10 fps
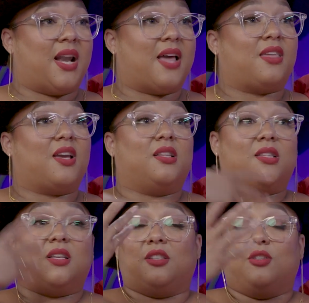And I think,
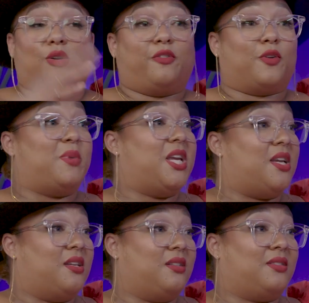for
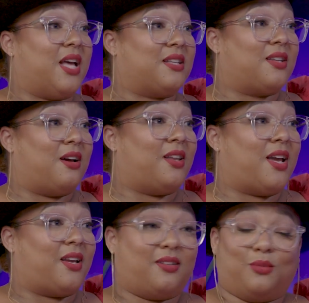me, that sounds
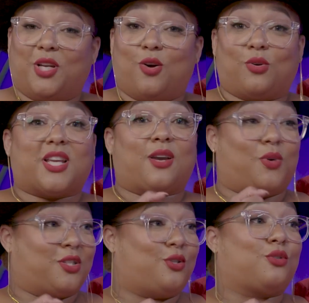like we gonna take
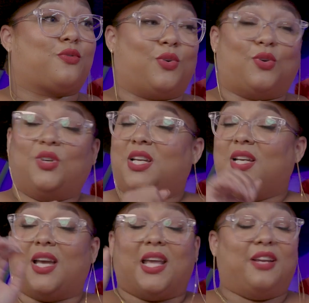what's useful,
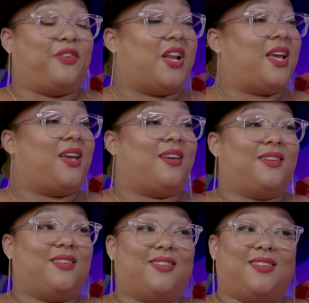and if it ain't,
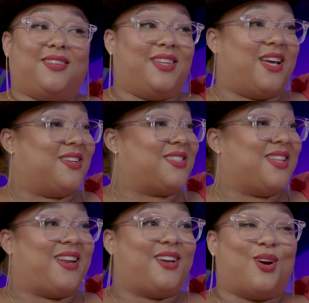let us
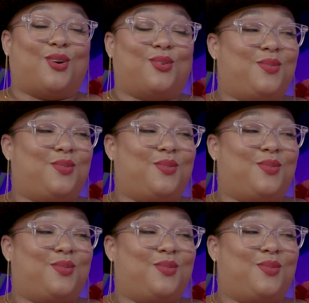let it go.